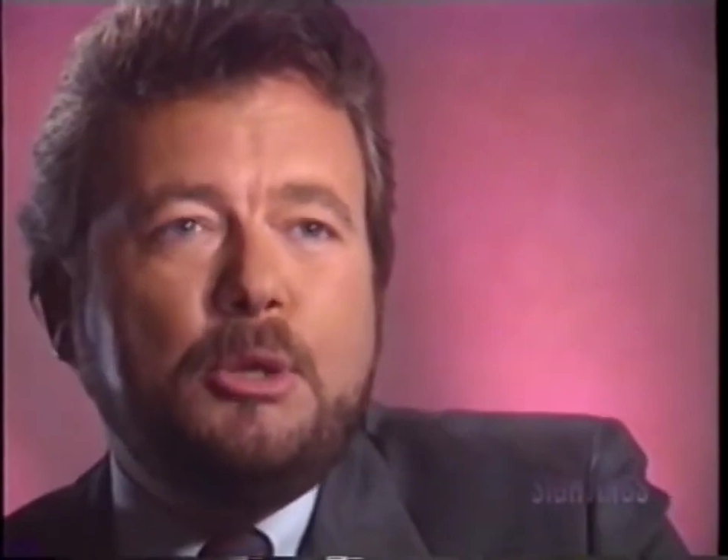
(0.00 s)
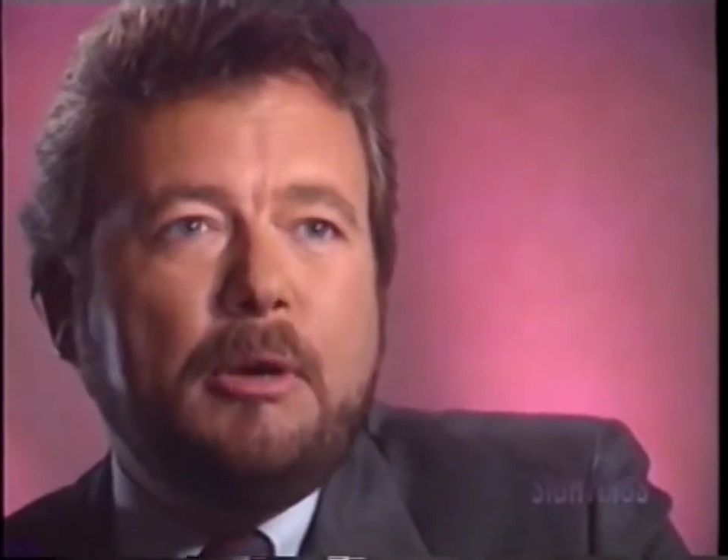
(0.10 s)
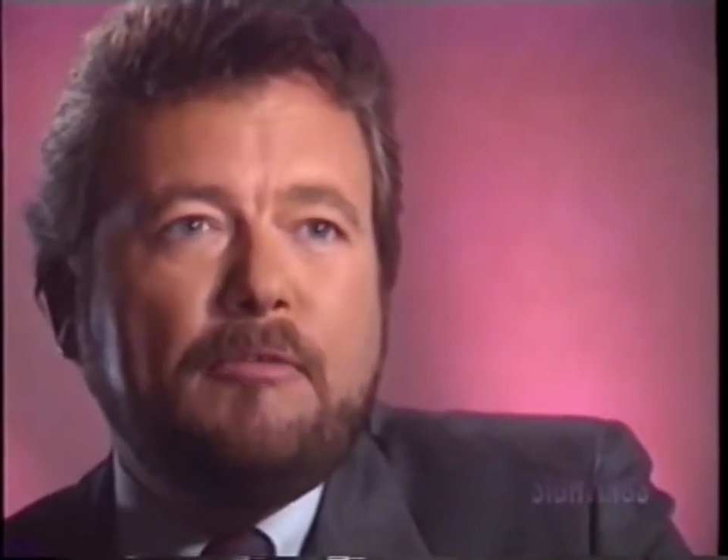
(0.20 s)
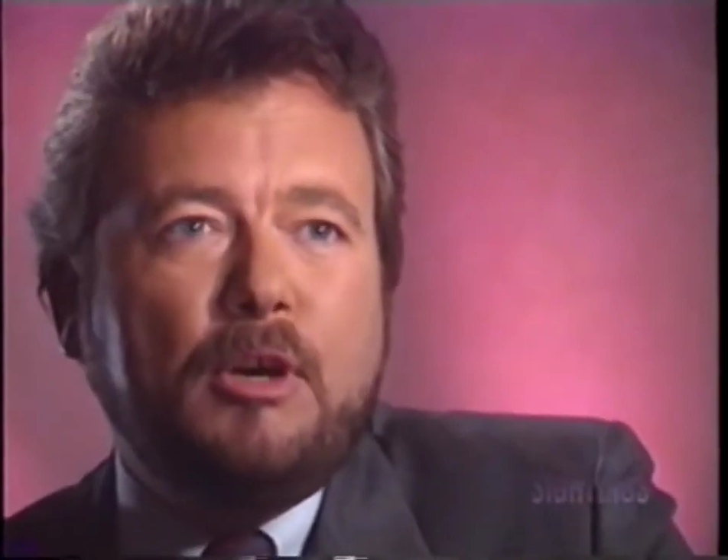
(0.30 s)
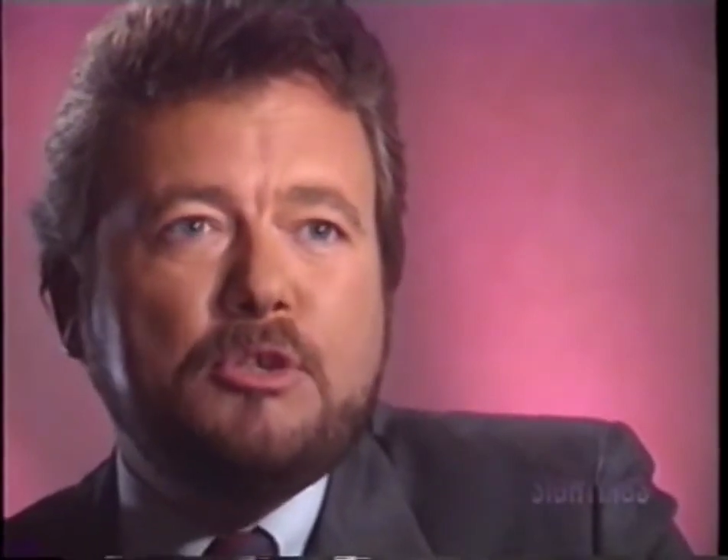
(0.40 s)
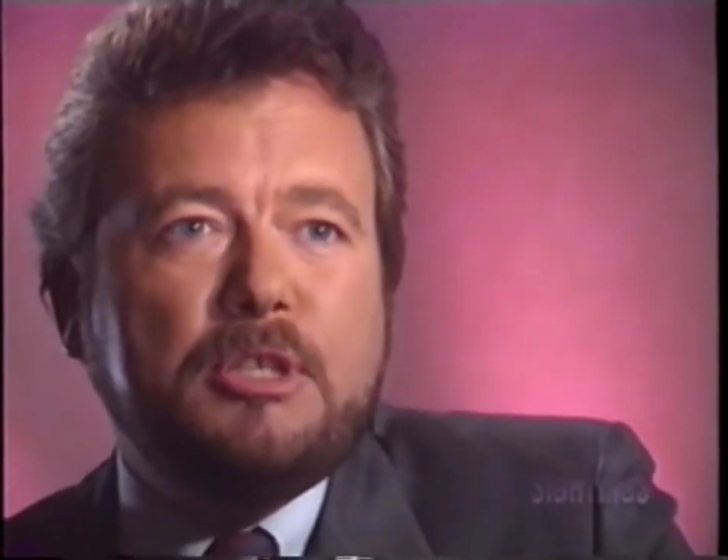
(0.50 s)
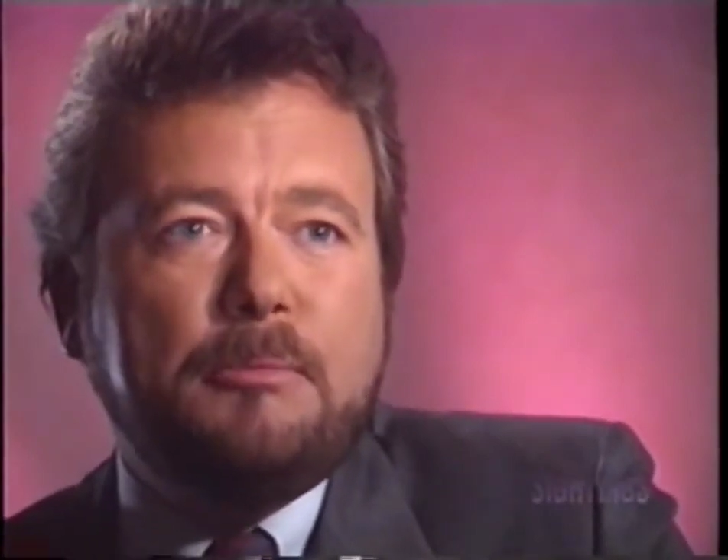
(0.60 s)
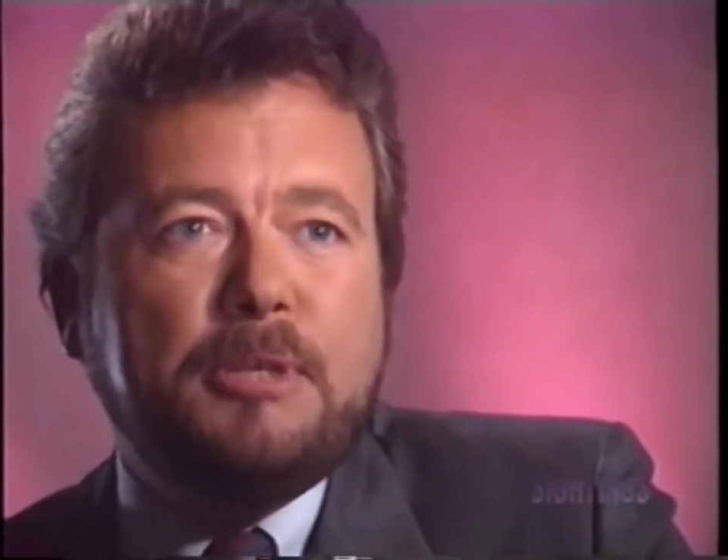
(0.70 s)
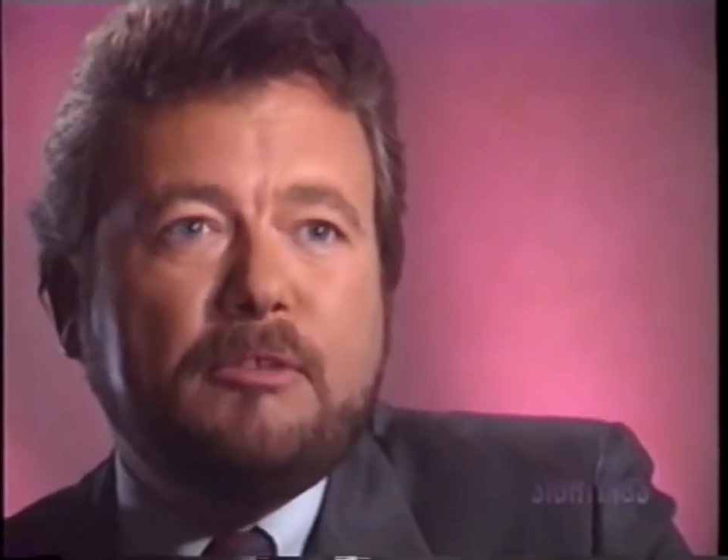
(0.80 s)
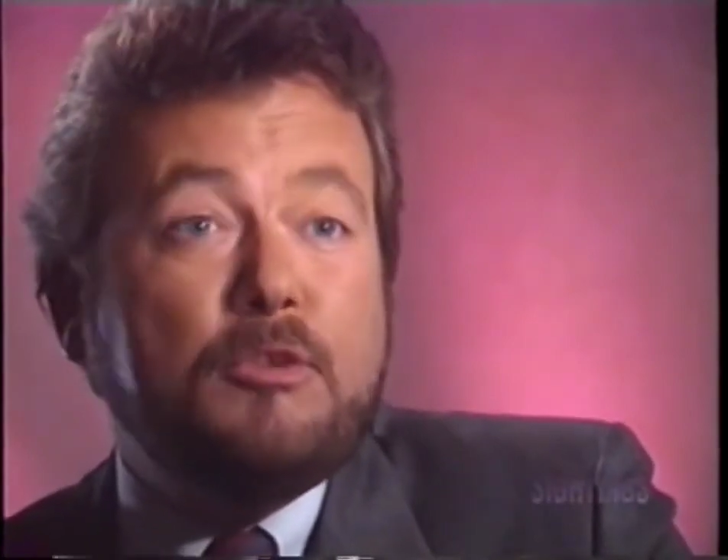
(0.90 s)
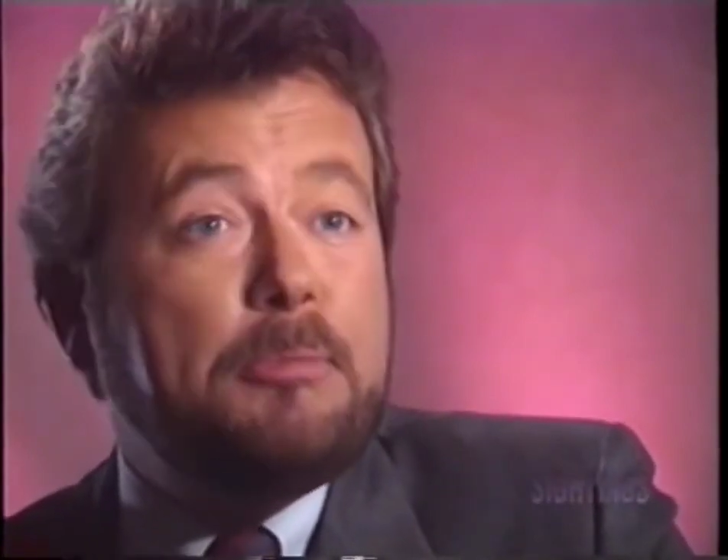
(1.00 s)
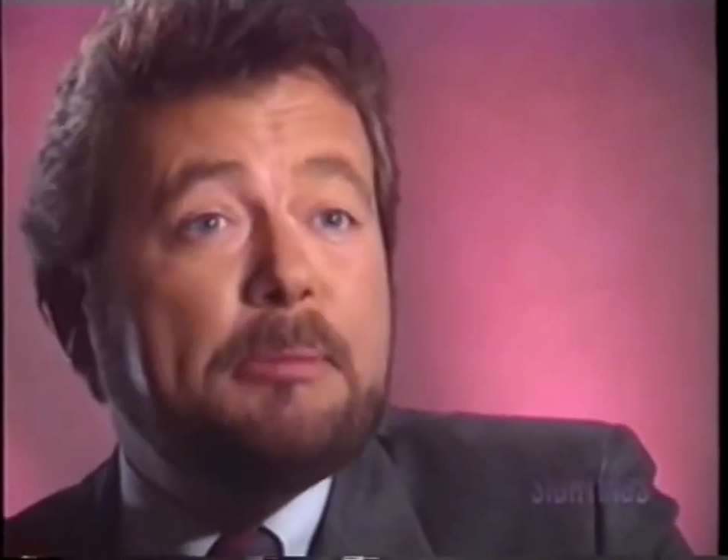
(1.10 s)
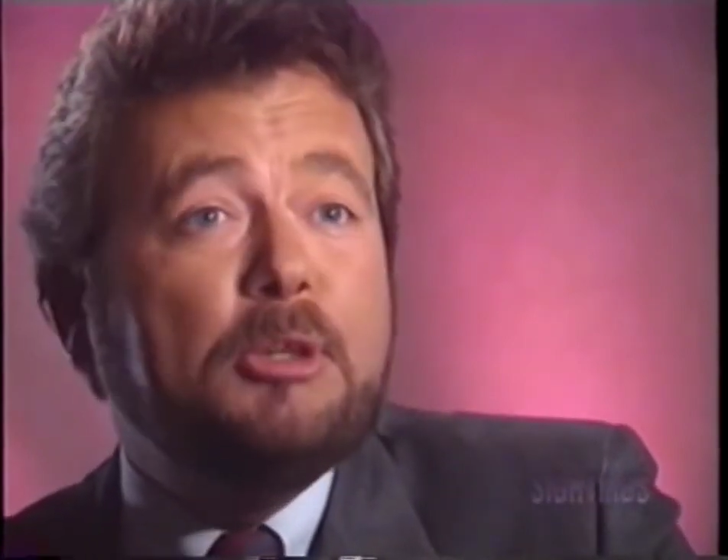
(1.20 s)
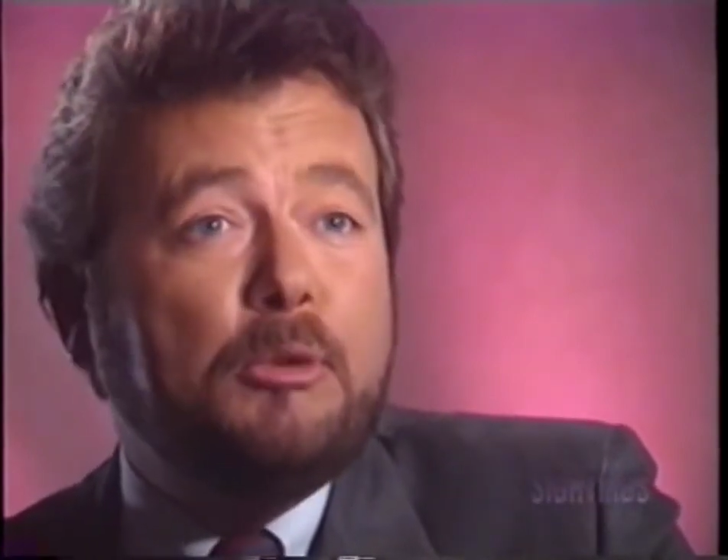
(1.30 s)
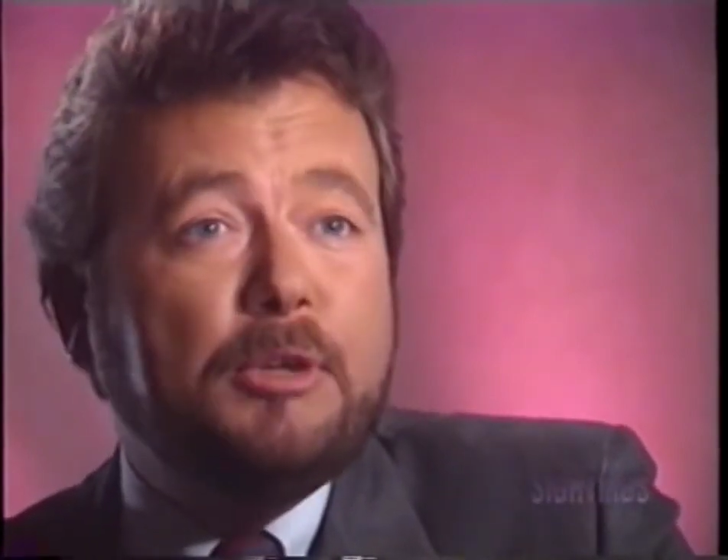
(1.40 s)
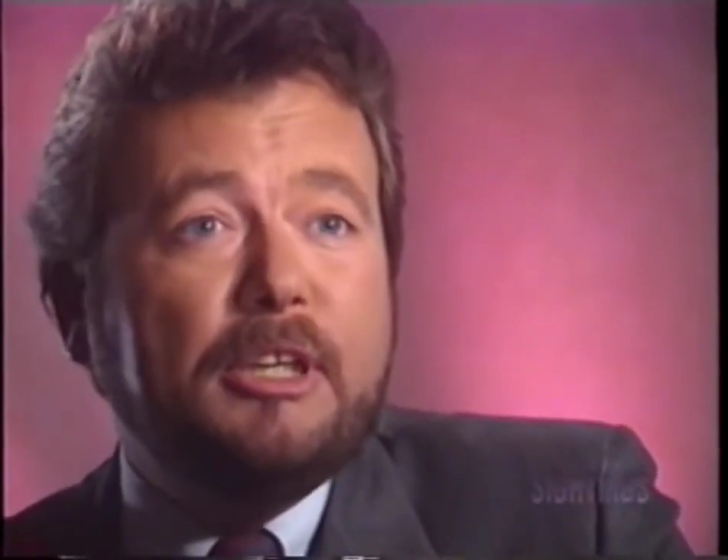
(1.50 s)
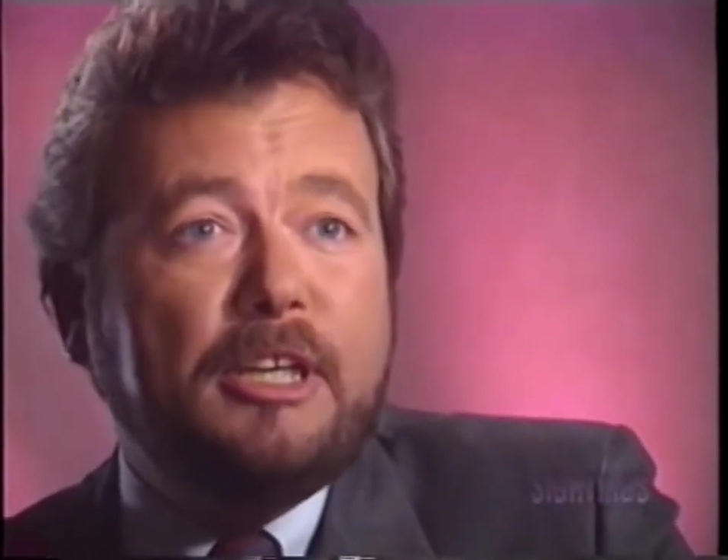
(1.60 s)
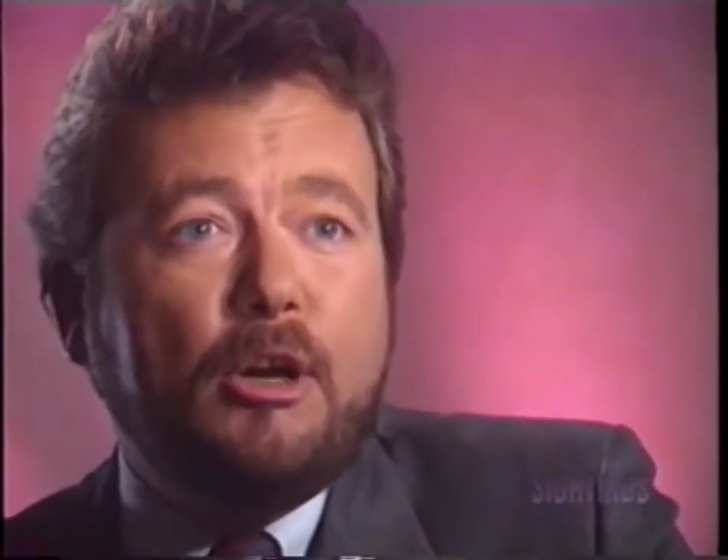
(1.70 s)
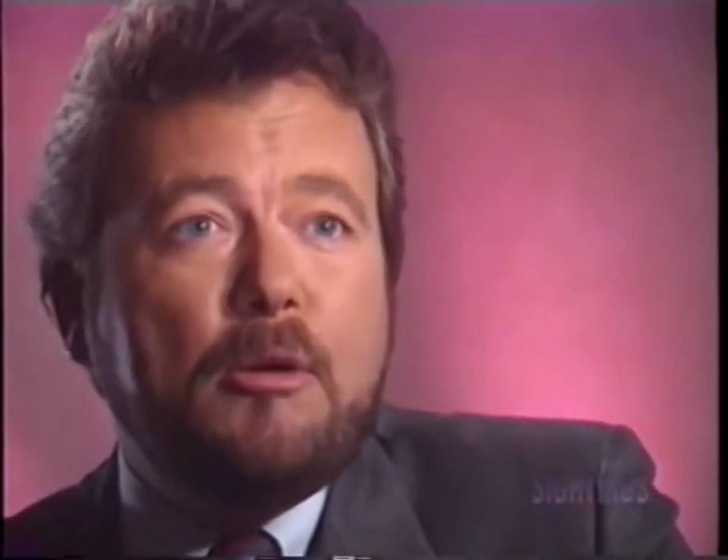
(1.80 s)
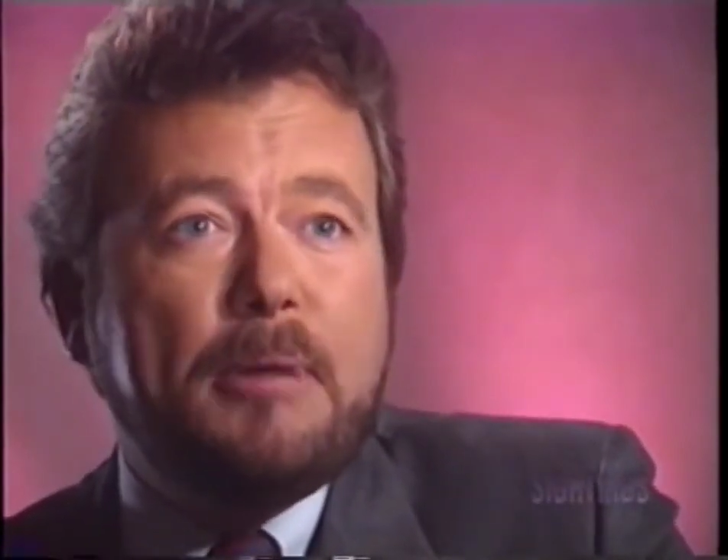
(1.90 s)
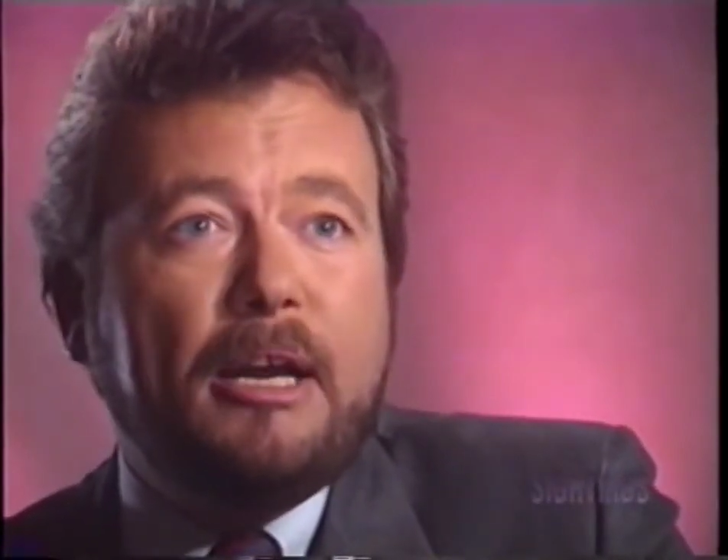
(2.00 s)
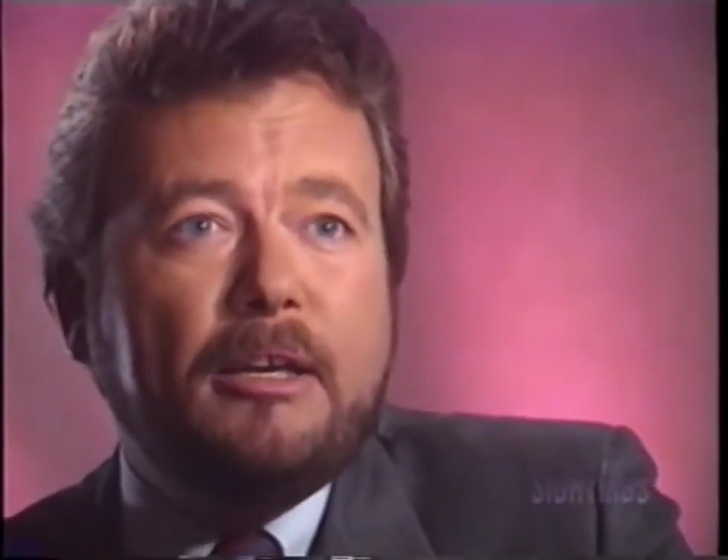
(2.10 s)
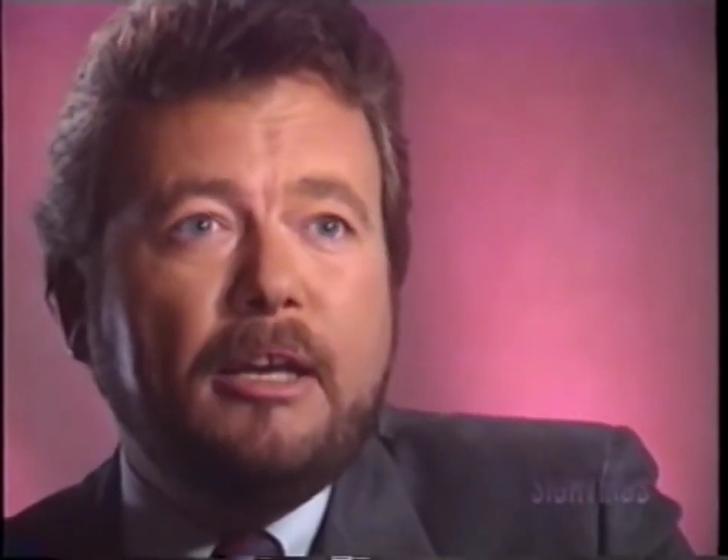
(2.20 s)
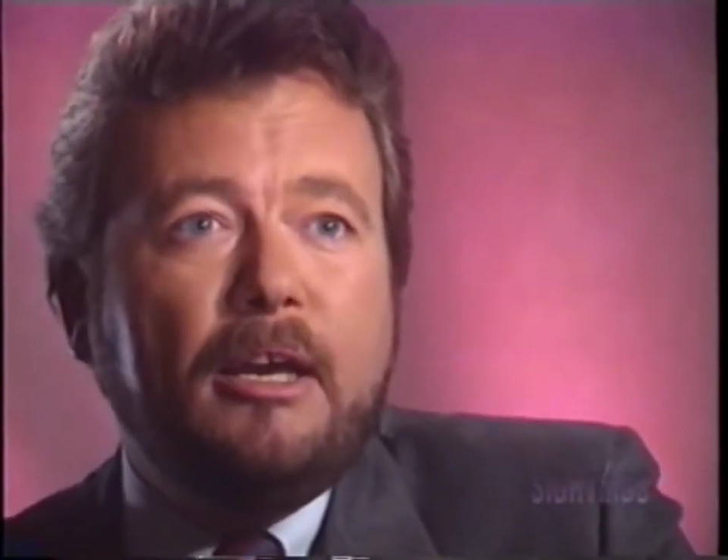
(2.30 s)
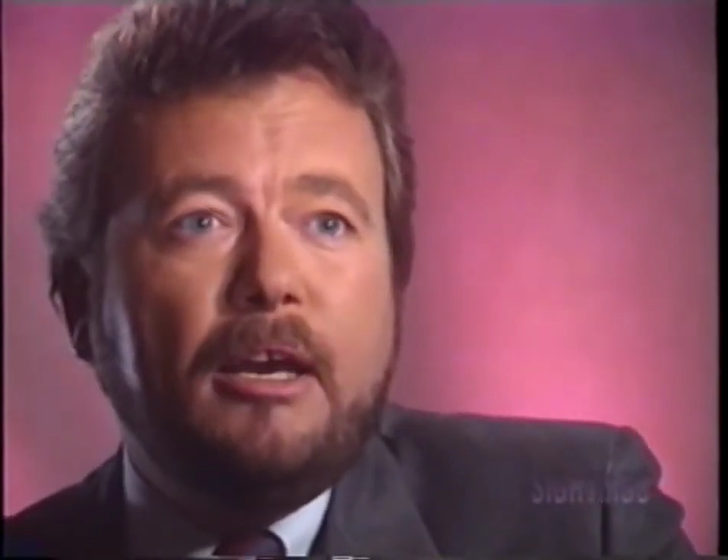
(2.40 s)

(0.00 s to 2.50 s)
UFO subject for people who really know about it